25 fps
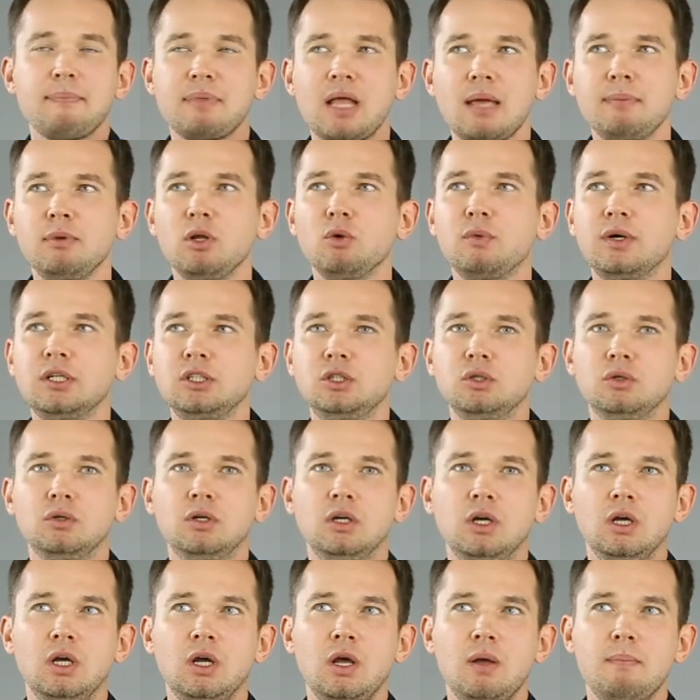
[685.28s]
table when
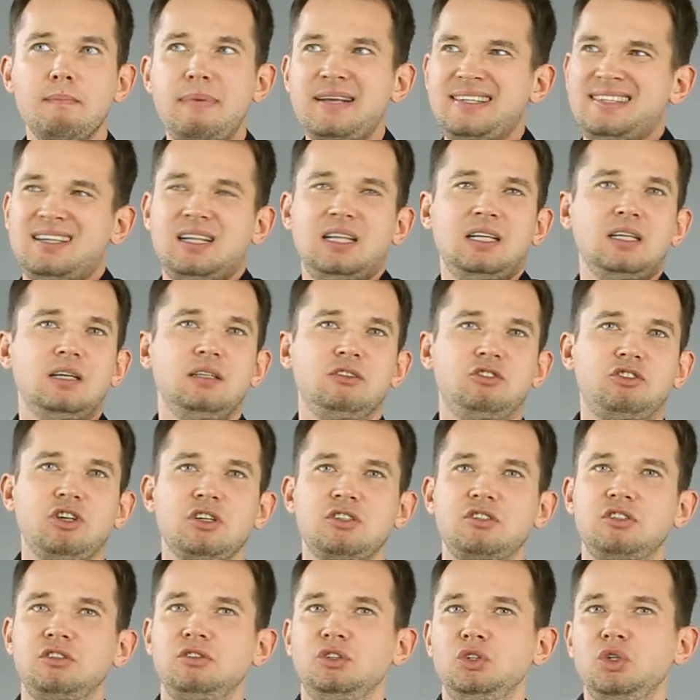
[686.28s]
you basically
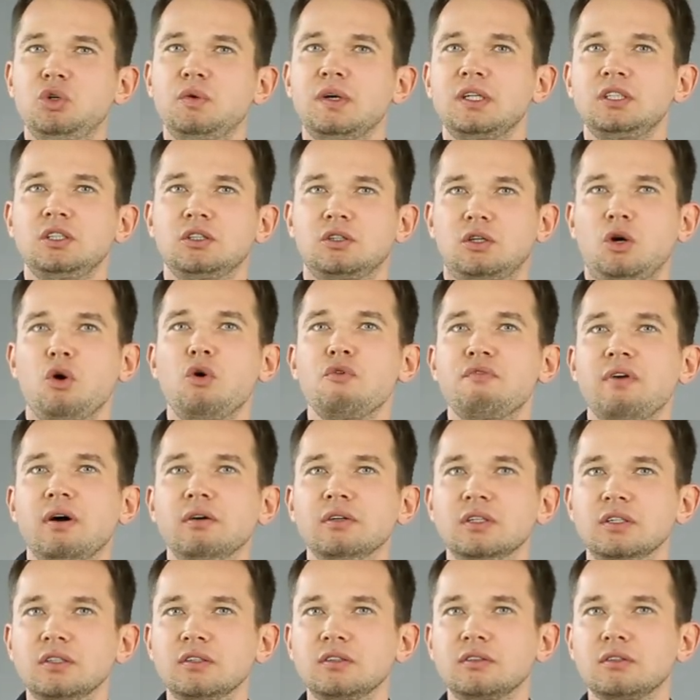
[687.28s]
just you and your
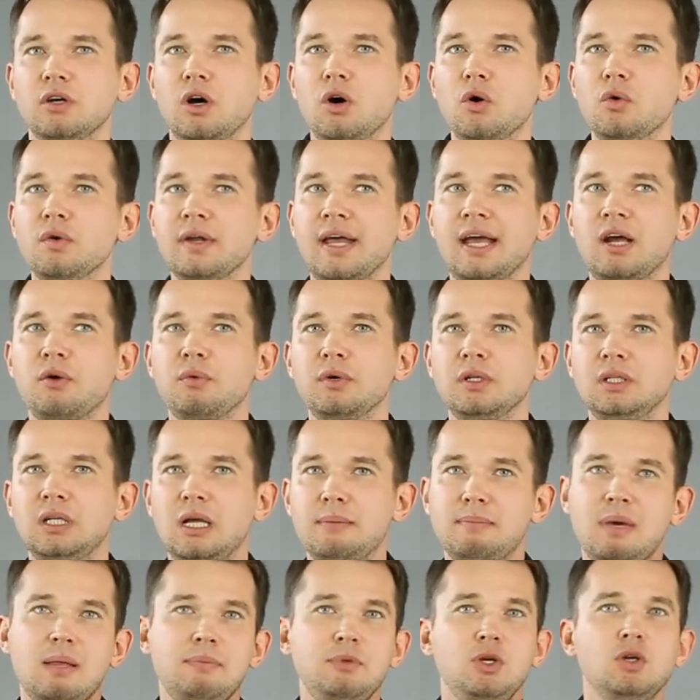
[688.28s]
co-founders own
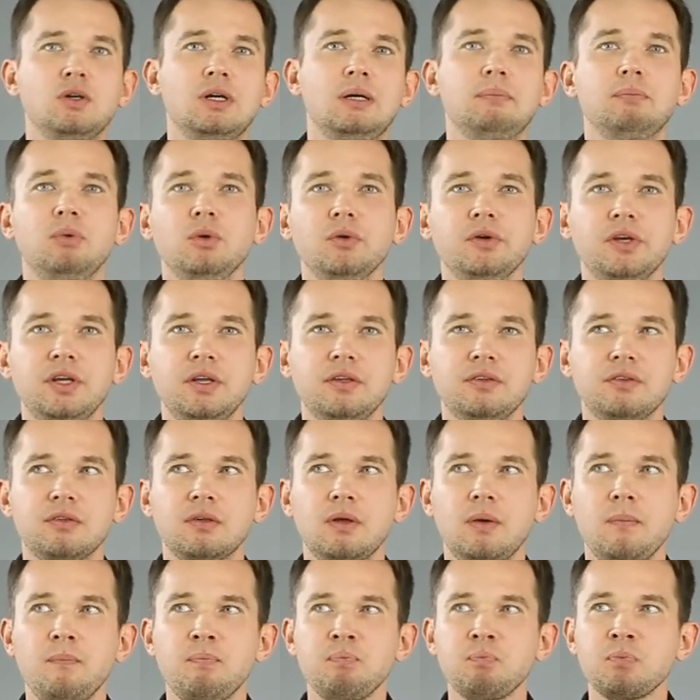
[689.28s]
equity, maybe your
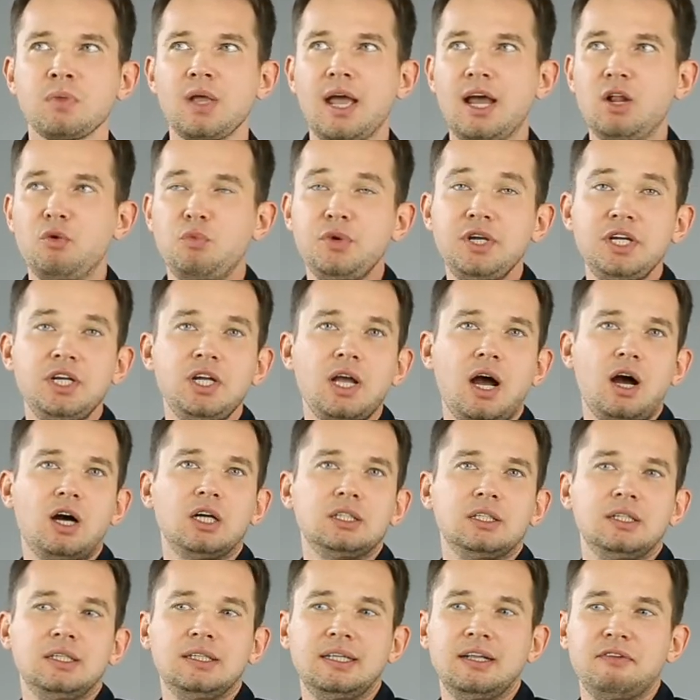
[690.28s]
employees. And we
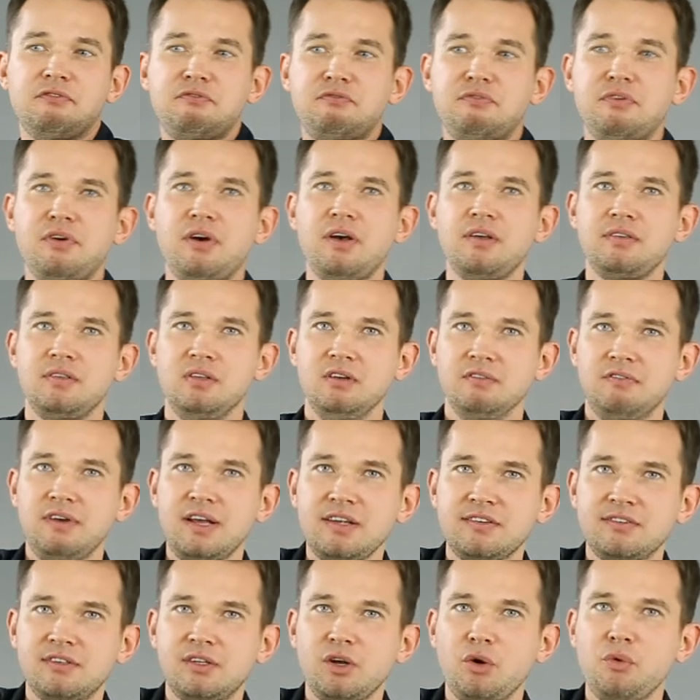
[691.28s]
are then the first
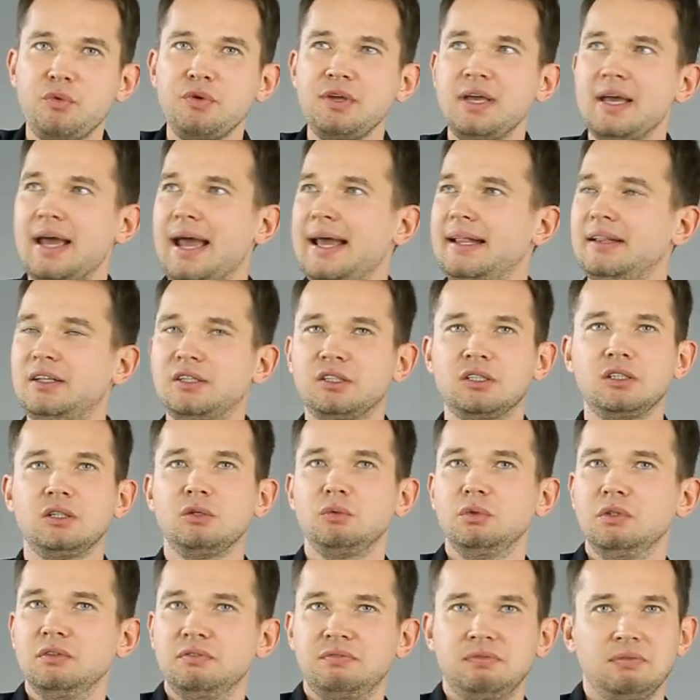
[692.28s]
investor. We
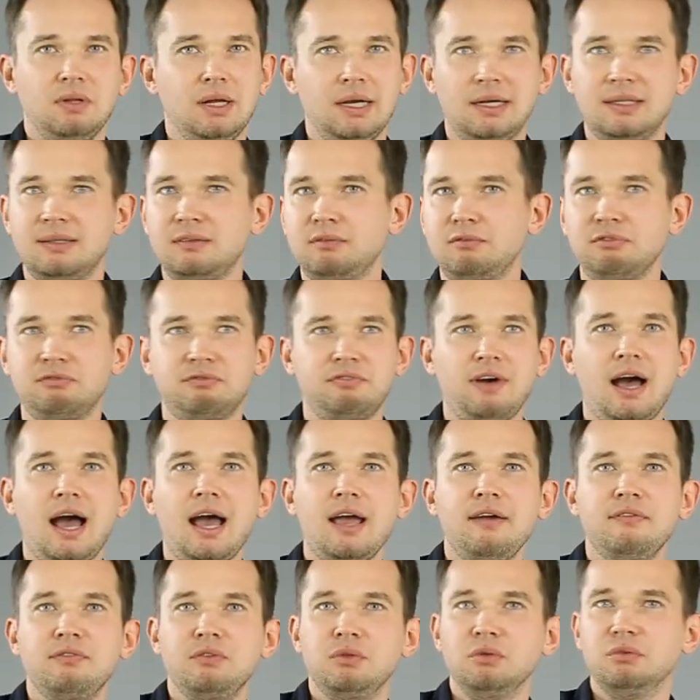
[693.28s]
enter with like
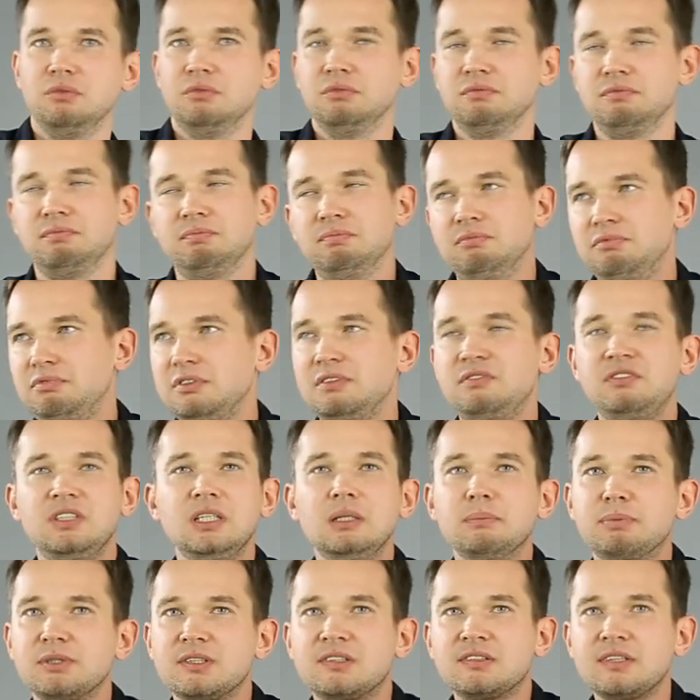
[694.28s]

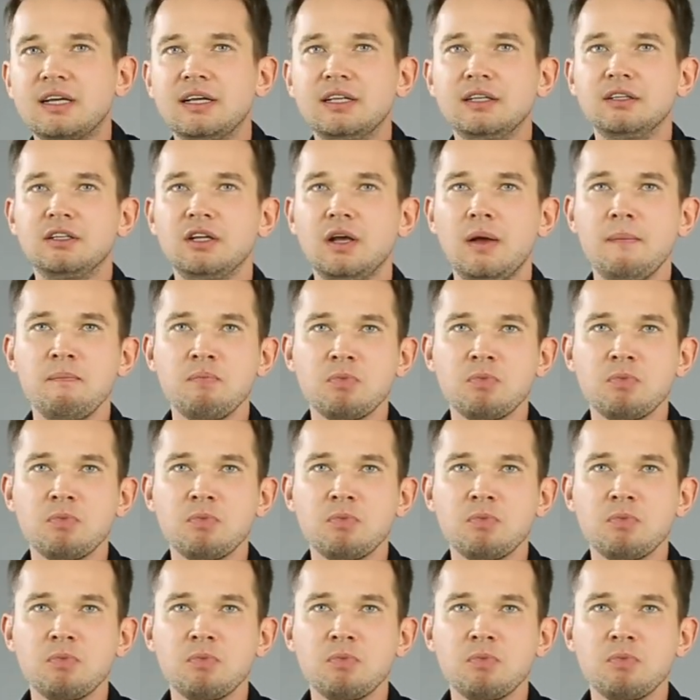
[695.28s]
5-15%